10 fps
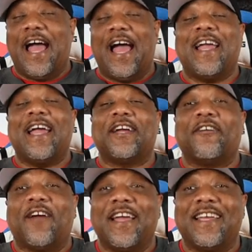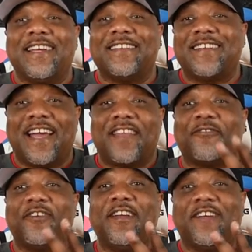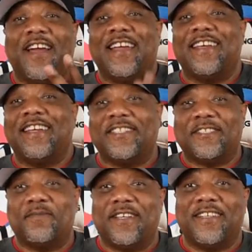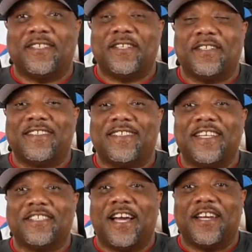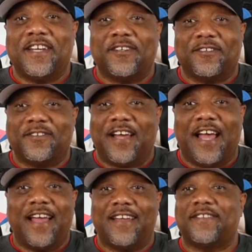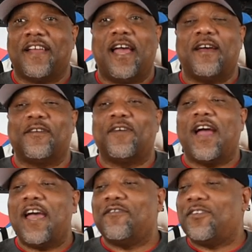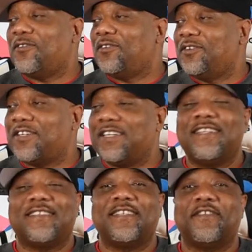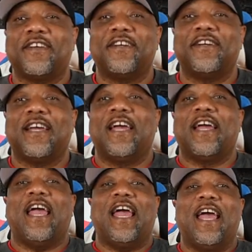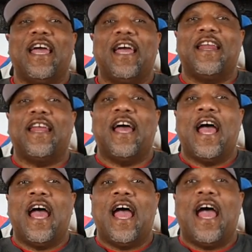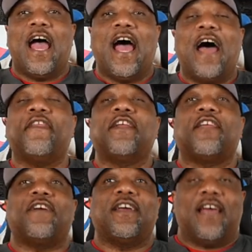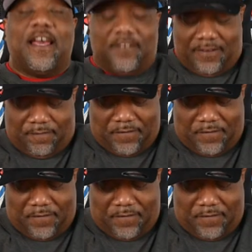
I got grandkids. I got three grandkids to be to, to let y'all know. I I don't have no little kids living here, and I think that's fantastic.